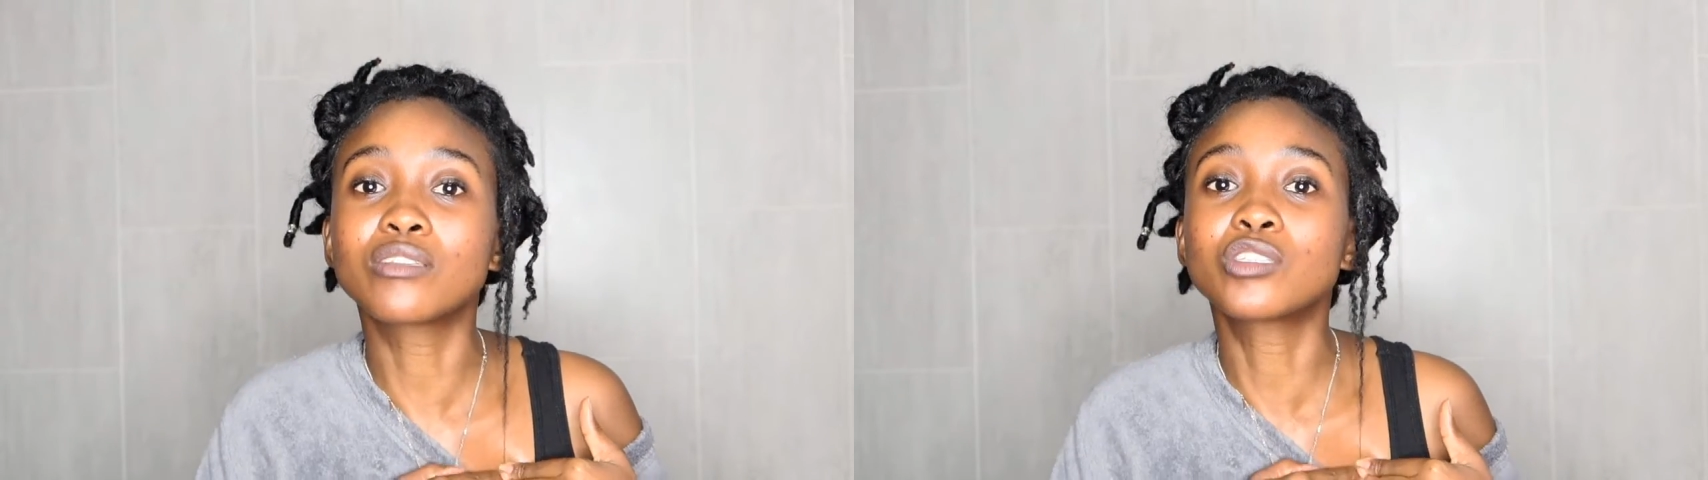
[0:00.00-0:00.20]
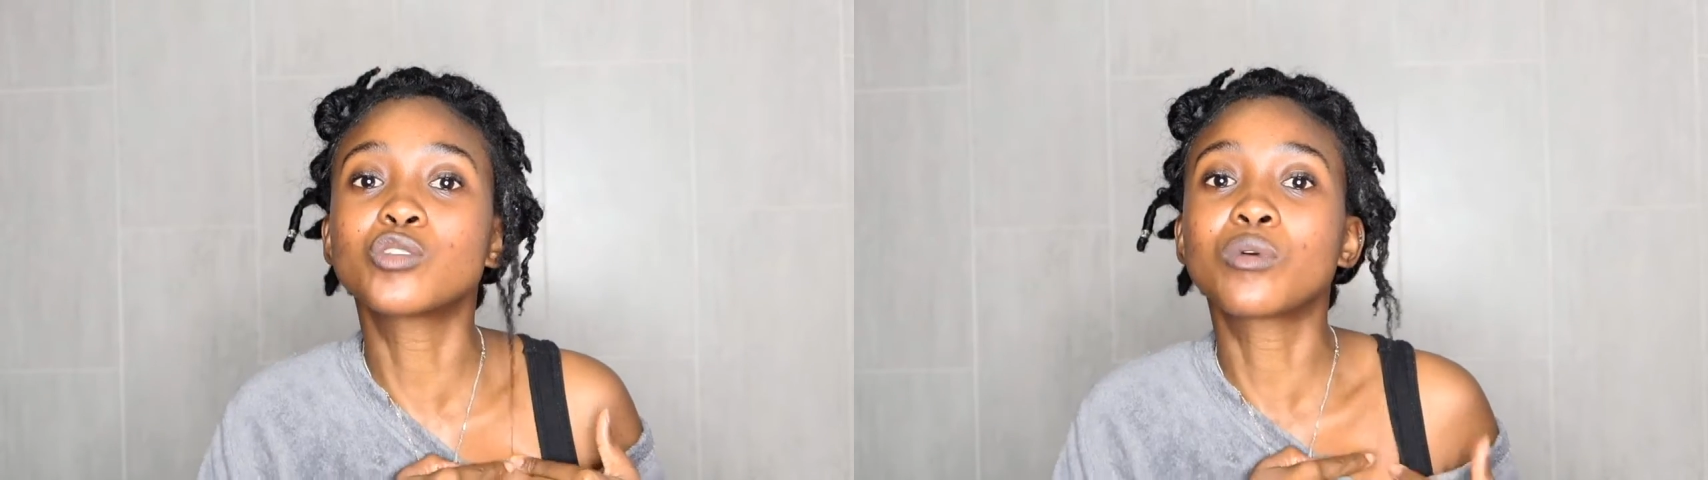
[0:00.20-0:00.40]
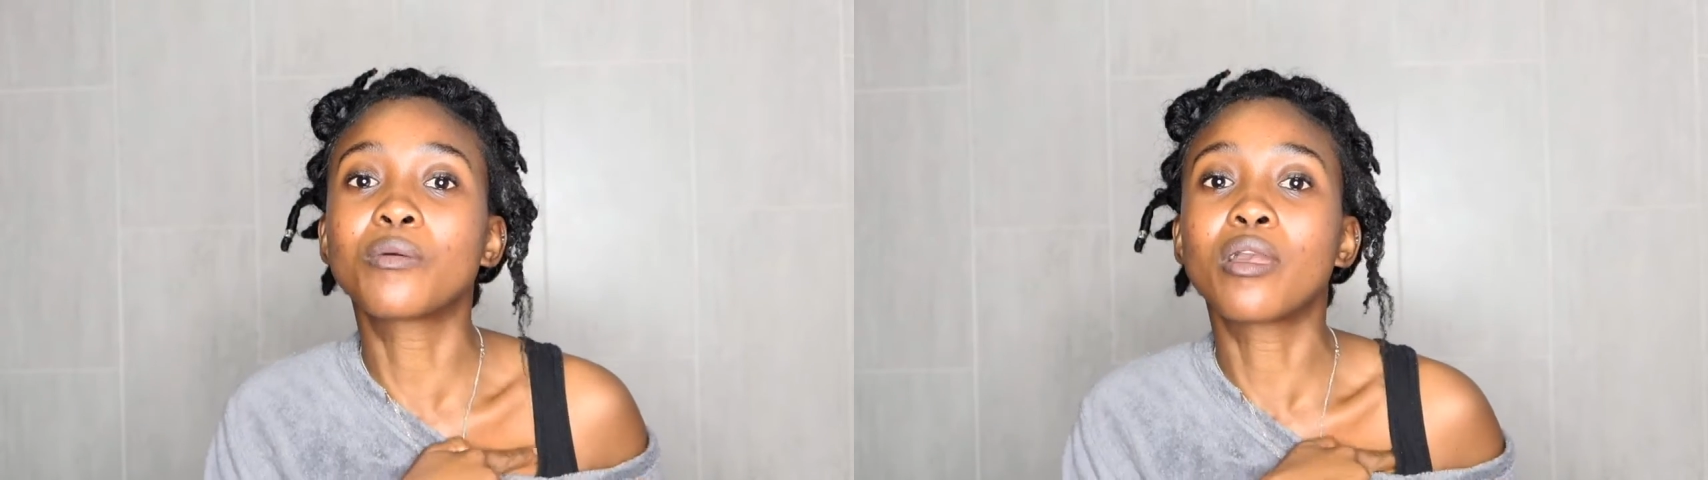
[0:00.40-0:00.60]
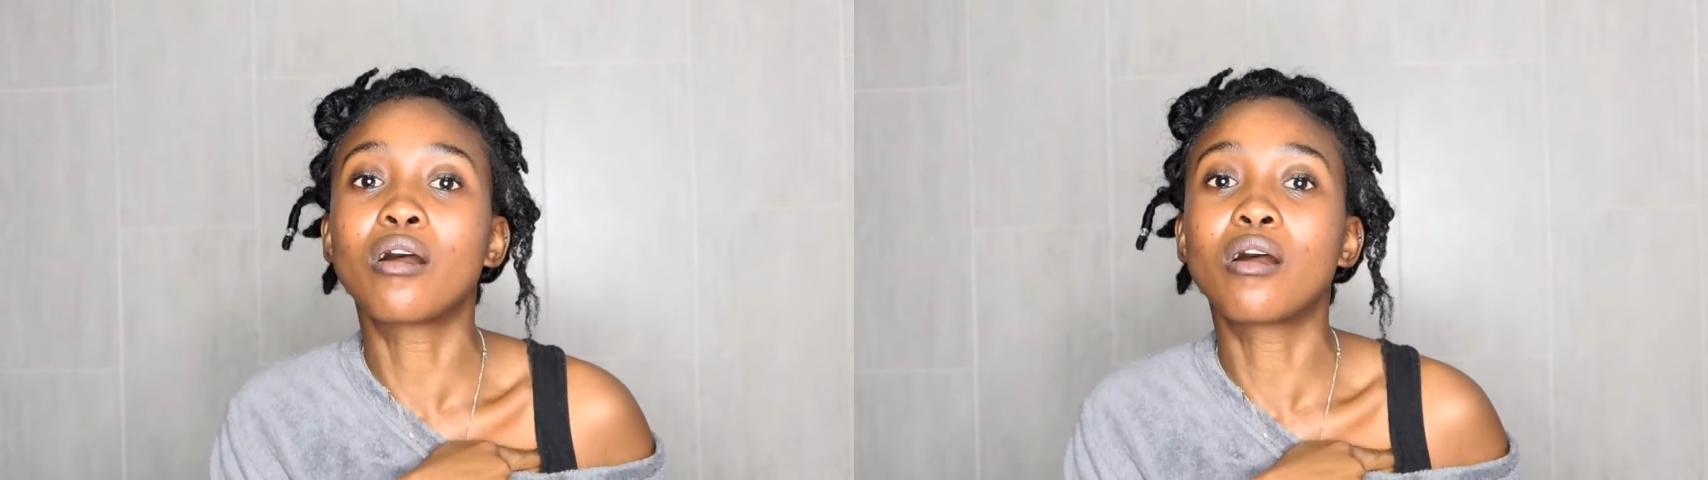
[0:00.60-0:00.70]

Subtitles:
This is where we